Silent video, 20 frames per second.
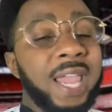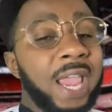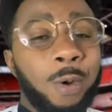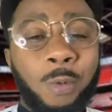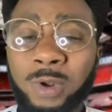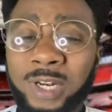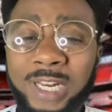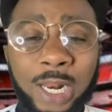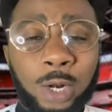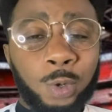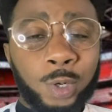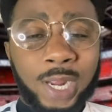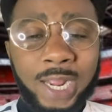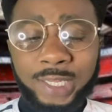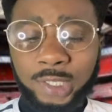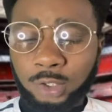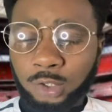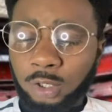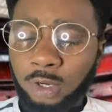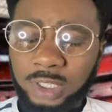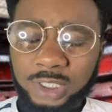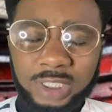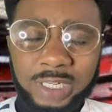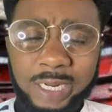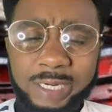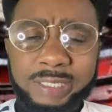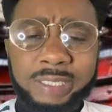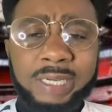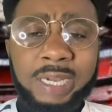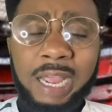And when I look at the
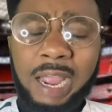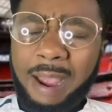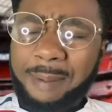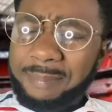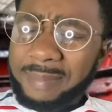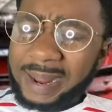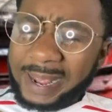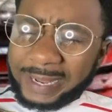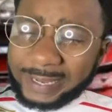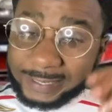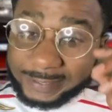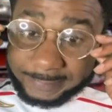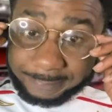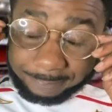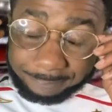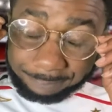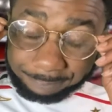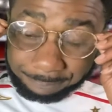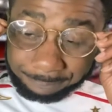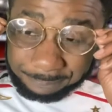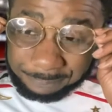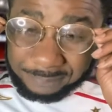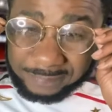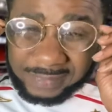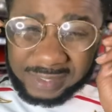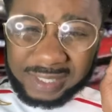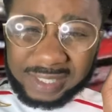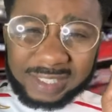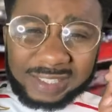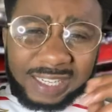touchline, I'm like,
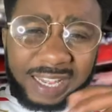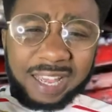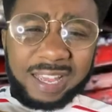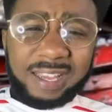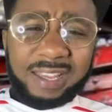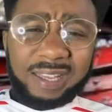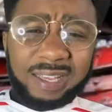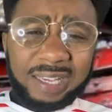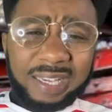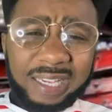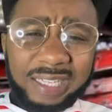is that